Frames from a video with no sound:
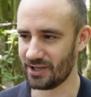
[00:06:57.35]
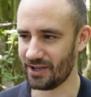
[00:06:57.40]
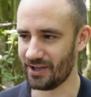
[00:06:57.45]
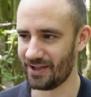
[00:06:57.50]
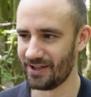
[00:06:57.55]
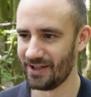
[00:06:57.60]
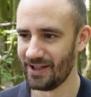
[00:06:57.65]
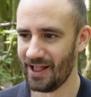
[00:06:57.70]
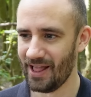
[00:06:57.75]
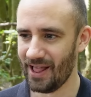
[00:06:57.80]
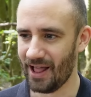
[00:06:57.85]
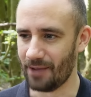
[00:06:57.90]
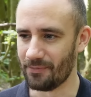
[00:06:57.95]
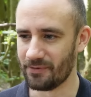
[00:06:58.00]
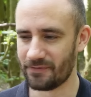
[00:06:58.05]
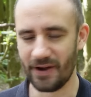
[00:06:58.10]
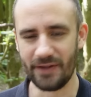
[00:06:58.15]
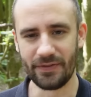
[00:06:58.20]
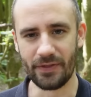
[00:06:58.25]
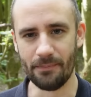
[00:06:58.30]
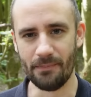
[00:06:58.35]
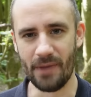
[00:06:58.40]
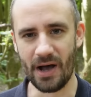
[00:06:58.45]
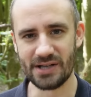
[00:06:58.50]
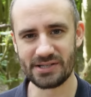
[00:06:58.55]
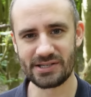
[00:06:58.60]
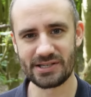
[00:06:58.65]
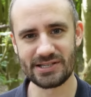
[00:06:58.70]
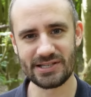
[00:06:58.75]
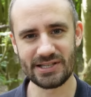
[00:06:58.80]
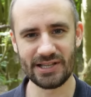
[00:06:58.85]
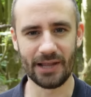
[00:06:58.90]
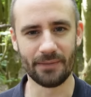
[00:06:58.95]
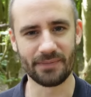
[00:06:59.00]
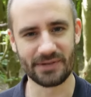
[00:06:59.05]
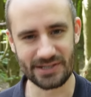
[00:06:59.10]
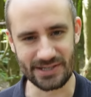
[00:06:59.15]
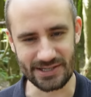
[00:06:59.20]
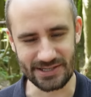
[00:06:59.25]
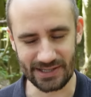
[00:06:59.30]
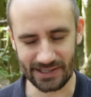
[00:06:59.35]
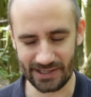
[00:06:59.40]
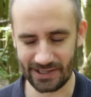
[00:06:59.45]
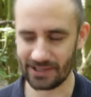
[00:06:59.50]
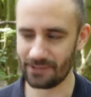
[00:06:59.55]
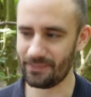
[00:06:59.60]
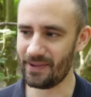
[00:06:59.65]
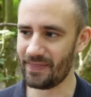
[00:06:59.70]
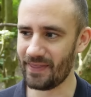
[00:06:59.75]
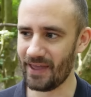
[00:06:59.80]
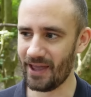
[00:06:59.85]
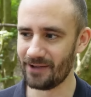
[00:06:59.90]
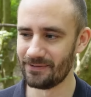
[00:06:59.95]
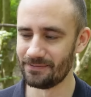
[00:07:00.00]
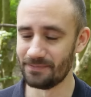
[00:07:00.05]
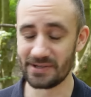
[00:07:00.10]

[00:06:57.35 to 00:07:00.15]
I'm afraid the mask slipped just a little bit there,